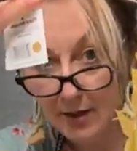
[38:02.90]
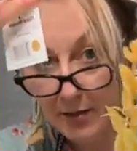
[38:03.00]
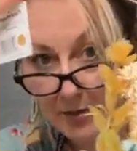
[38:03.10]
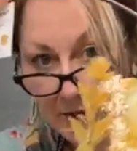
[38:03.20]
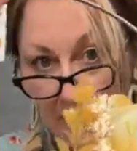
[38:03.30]

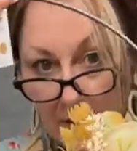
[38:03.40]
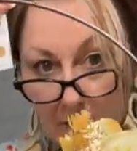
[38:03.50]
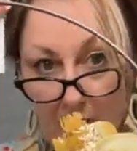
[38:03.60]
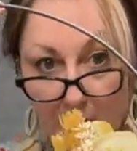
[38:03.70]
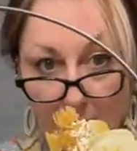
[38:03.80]
some
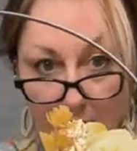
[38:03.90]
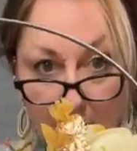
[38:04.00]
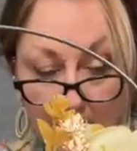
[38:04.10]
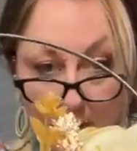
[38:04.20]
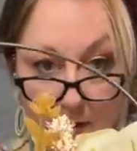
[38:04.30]

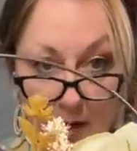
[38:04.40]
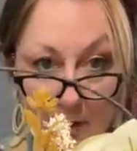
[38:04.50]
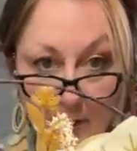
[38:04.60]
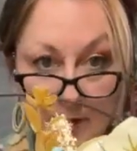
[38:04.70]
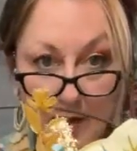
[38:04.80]
to the
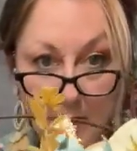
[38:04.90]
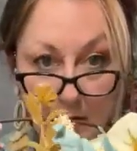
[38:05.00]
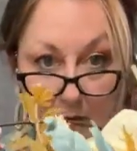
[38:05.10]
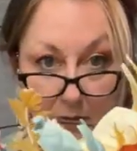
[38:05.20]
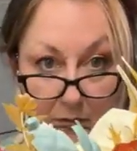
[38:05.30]
stems
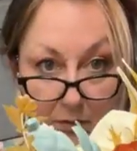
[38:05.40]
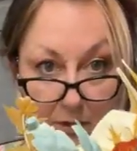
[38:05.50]
of